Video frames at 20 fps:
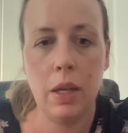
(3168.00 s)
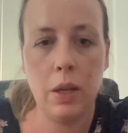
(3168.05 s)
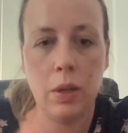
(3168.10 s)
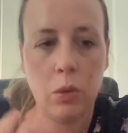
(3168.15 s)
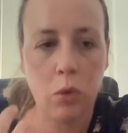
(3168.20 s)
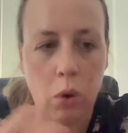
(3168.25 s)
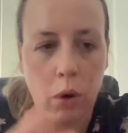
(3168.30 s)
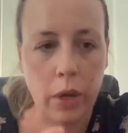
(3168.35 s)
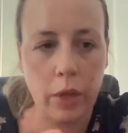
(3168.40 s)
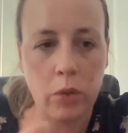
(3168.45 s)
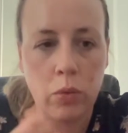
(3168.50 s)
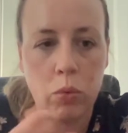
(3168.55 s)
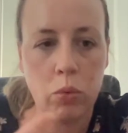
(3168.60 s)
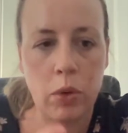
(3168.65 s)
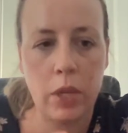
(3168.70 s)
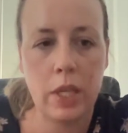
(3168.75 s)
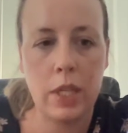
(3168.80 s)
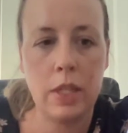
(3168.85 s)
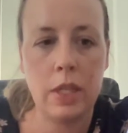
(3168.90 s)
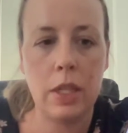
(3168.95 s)
quite
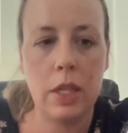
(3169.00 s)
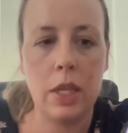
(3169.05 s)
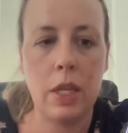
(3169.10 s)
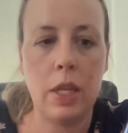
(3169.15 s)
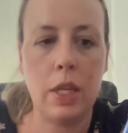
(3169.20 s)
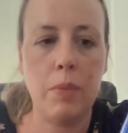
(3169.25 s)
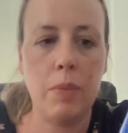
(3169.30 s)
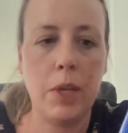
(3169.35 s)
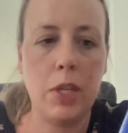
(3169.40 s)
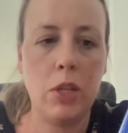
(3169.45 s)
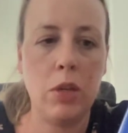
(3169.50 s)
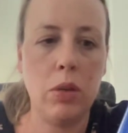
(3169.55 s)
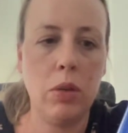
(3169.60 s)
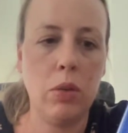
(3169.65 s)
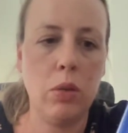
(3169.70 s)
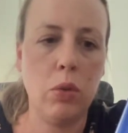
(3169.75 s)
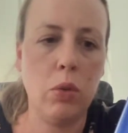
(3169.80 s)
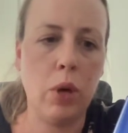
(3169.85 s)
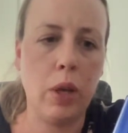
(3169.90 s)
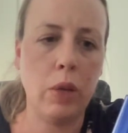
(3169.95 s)
greasy, made you
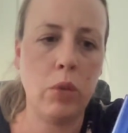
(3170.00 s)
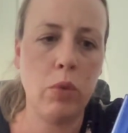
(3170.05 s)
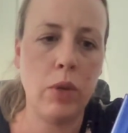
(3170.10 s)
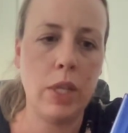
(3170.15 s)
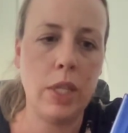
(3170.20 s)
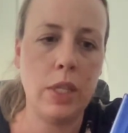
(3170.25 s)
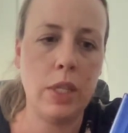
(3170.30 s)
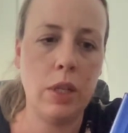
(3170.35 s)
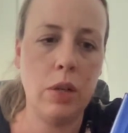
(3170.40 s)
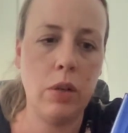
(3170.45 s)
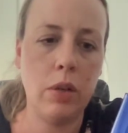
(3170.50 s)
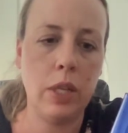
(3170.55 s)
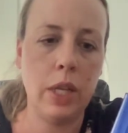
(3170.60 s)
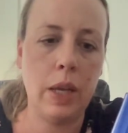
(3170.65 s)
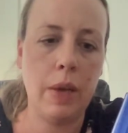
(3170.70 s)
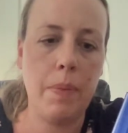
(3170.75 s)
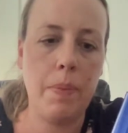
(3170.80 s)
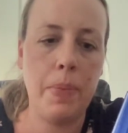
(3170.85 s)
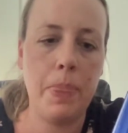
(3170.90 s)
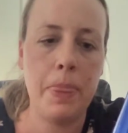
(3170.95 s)
look quite greasy
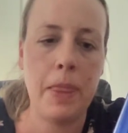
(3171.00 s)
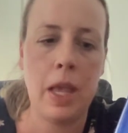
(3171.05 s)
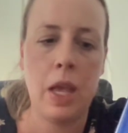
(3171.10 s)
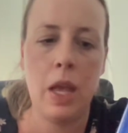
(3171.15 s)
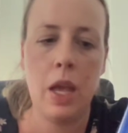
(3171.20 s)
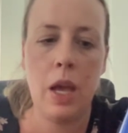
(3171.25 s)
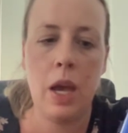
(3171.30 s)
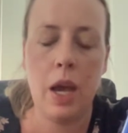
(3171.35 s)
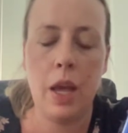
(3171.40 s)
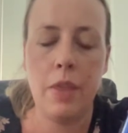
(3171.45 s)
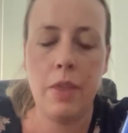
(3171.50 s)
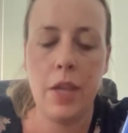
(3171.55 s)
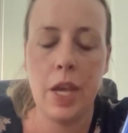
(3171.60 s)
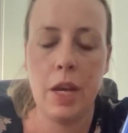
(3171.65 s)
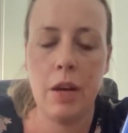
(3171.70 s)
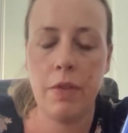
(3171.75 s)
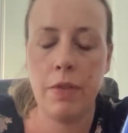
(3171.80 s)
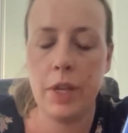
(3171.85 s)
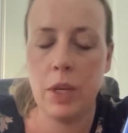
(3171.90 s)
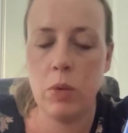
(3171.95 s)
looking. And
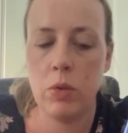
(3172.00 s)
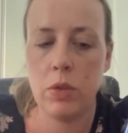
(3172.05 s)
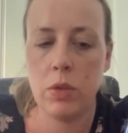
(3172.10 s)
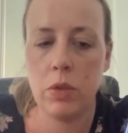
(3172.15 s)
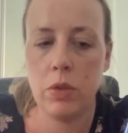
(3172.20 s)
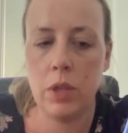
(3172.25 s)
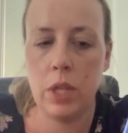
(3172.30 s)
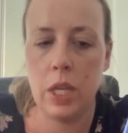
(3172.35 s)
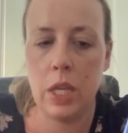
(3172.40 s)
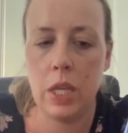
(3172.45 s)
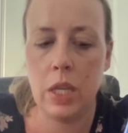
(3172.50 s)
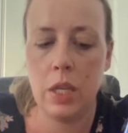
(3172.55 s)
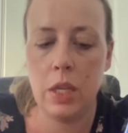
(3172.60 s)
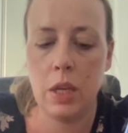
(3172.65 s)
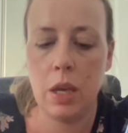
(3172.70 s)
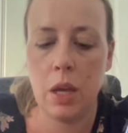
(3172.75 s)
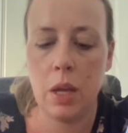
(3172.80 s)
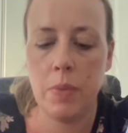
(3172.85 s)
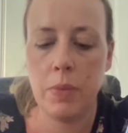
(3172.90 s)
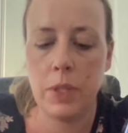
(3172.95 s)
then I think it was on
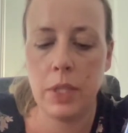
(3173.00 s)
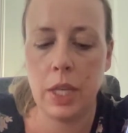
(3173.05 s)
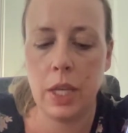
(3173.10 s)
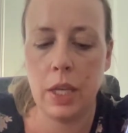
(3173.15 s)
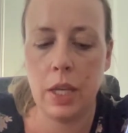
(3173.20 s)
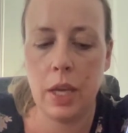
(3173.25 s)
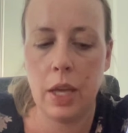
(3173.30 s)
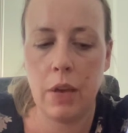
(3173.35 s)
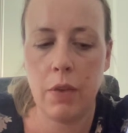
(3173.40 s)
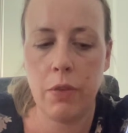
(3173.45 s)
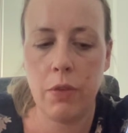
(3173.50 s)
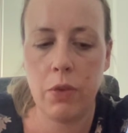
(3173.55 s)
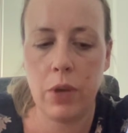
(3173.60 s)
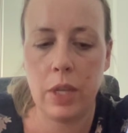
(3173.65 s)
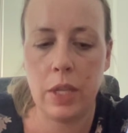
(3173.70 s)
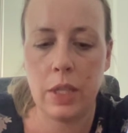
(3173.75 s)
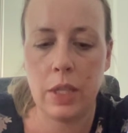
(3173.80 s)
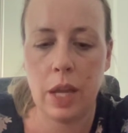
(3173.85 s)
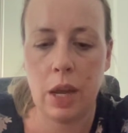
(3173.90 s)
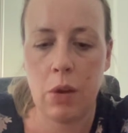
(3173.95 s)
the Skincare
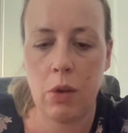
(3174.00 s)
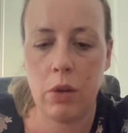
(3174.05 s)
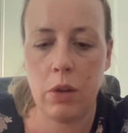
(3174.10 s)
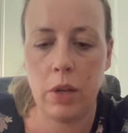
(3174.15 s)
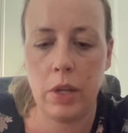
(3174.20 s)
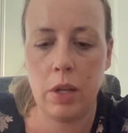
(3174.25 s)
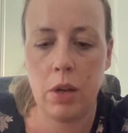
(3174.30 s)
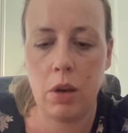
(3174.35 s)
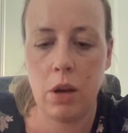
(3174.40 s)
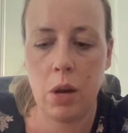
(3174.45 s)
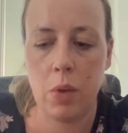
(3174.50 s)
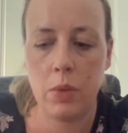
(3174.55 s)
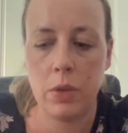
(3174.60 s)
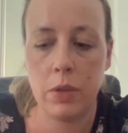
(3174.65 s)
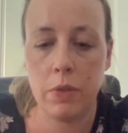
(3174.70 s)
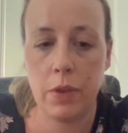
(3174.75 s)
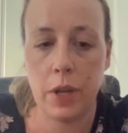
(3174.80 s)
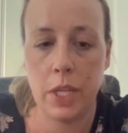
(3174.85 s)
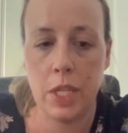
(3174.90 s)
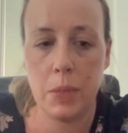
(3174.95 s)
Freaks Caroline
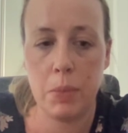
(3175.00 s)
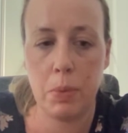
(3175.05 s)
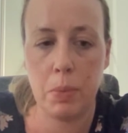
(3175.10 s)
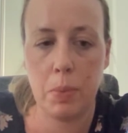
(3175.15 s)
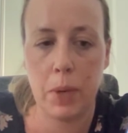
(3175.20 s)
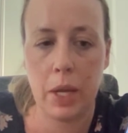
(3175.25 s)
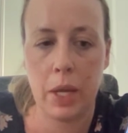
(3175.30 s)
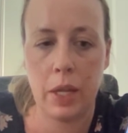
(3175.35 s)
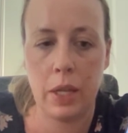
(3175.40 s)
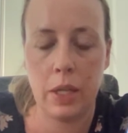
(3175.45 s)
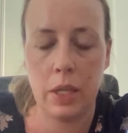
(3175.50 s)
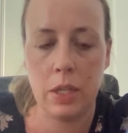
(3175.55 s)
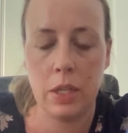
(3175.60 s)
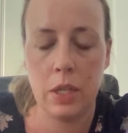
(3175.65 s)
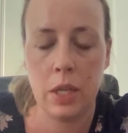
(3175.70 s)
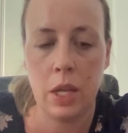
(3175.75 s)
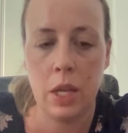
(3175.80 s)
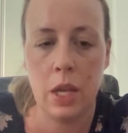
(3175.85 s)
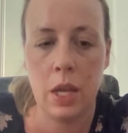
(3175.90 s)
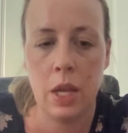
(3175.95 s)
Hiron's Facebook
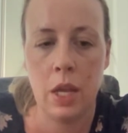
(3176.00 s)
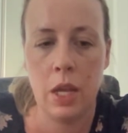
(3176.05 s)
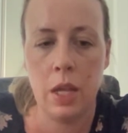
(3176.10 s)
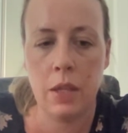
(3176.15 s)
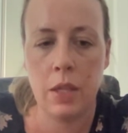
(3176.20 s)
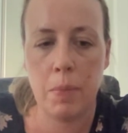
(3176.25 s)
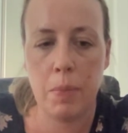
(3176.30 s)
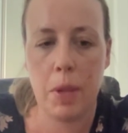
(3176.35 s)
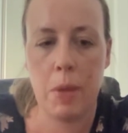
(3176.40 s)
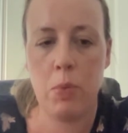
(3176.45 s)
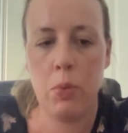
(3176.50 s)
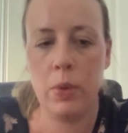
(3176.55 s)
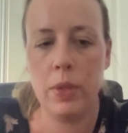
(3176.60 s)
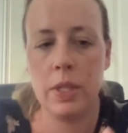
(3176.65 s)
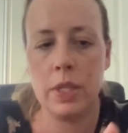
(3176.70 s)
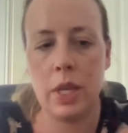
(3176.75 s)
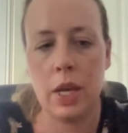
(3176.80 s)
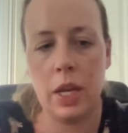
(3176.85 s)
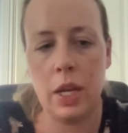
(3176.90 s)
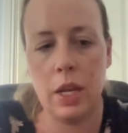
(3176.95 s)
page that people were
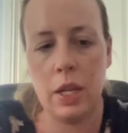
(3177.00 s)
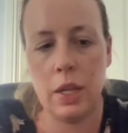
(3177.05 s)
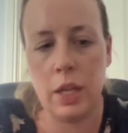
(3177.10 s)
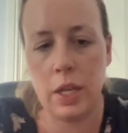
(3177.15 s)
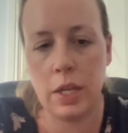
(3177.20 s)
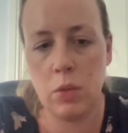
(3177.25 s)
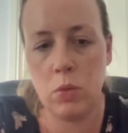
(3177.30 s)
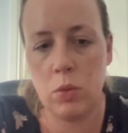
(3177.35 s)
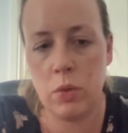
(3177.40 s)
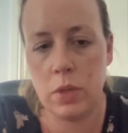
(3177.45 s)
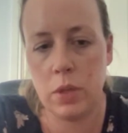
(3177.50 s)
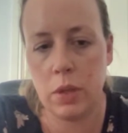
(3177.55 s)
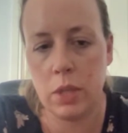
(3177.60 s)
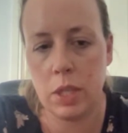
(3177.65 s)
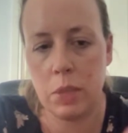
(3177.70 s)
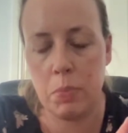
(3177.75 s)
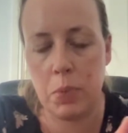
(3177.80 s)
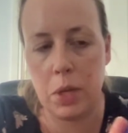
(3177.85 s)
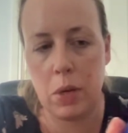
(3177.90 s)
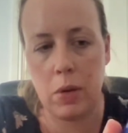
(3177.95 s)
saying they'd also
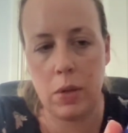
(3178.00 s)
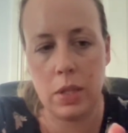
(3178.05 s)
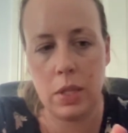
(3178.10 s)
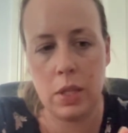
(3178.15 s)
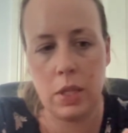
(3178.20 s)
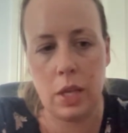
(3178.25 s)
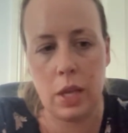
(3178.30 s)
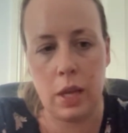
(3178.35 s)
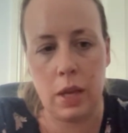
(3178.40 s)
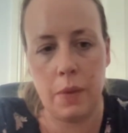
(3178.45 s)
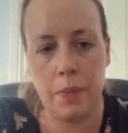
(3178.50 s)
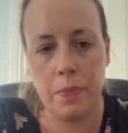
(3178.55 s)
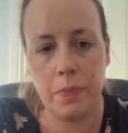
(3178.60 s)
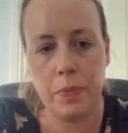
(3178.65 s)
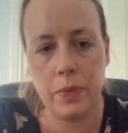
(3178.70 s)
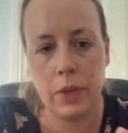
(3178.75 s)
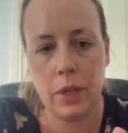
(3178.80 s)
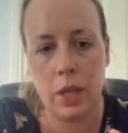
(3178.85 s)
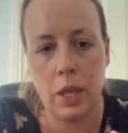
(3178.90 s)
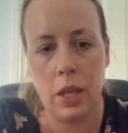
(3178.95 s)
experienced that
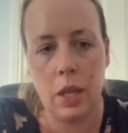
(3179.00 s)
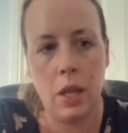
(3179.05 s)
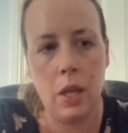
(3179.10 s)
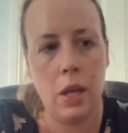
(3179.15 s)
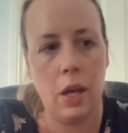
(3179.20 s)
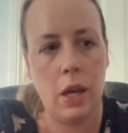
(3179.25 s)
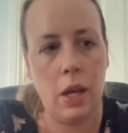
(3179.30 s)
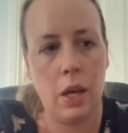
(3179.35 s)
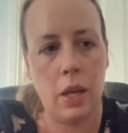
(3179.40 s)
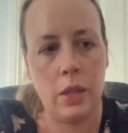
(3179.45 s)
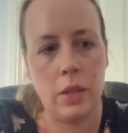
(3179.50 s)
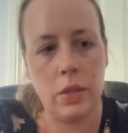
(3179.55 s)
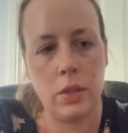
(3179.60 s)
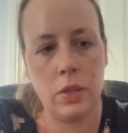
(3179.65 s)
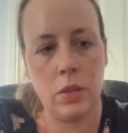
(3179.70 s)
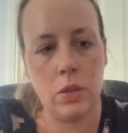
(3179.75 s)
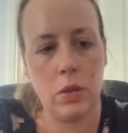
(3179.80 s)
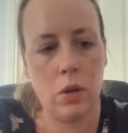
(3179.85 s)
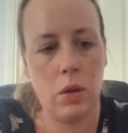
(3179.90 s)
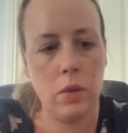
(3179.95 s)
and
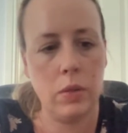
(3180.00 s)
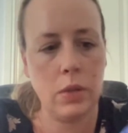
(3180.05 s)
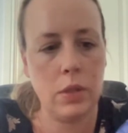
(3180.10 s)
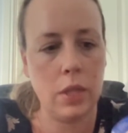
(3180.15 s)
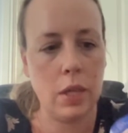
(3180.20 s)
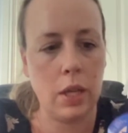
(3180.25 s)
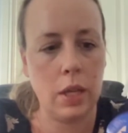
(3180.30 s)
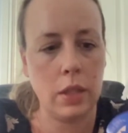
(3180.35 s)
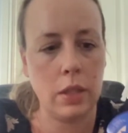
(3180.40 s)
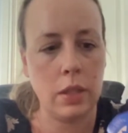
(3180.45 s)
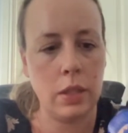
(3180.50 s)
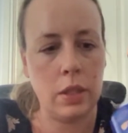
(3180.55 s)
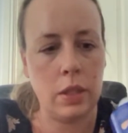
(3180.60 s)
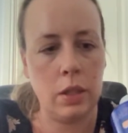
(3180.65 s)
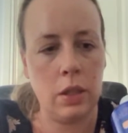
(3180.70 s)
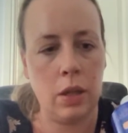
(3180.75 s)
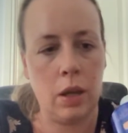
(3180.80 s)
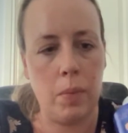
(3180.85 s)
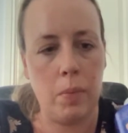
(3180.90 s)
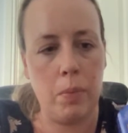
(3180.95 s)
contacted the
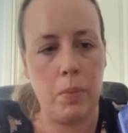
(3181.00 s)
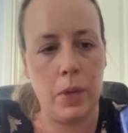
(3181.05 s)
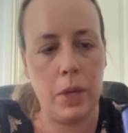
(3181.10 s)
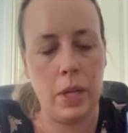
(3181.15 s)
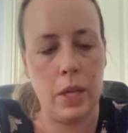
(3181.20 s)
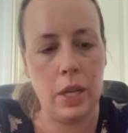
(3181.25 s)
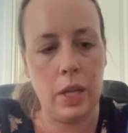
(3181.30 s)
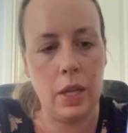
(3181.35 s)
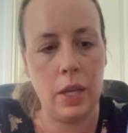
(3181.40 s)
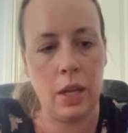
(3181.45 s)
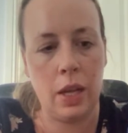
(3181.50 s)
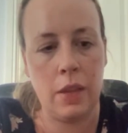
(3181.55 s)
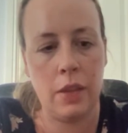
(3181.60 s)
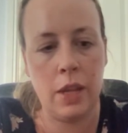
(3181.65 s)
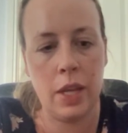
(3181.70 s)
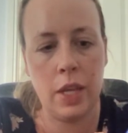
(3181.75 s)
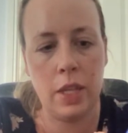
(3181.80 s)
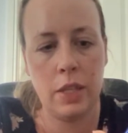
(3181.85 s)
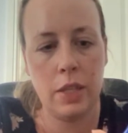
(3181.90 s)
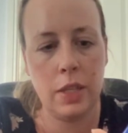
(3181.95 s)
company, and
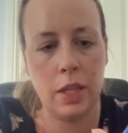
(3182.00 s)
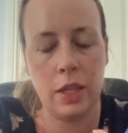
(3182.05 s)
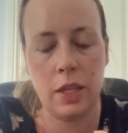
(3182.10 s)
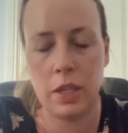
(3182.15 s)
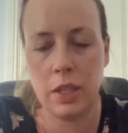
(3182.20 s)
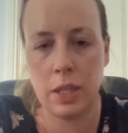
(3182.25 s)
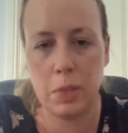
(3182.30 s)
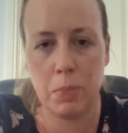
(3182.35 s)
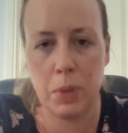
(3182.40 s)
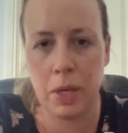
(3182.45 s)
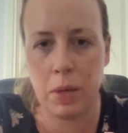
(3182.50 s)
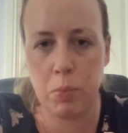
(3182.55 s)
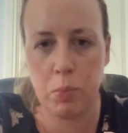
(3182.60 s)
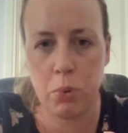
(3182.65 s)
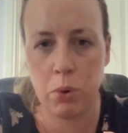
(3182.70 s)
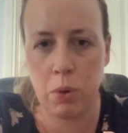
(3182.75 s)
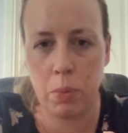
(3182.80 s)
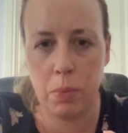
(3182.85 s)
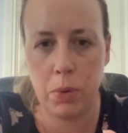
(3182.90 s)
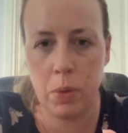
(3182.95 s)
they said that there'd been a
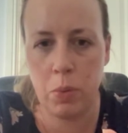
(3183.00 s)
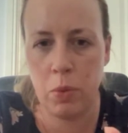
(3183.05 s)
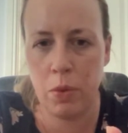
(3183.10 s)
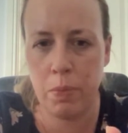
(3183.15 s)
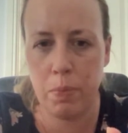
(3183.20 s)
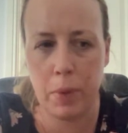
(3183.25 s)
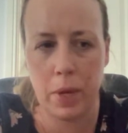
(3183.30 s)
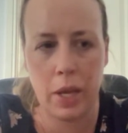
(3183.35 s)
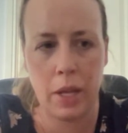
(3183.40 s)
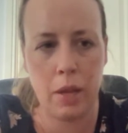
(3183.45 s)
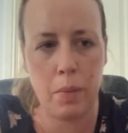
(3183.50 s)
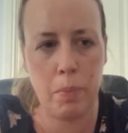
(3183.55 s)
problem with a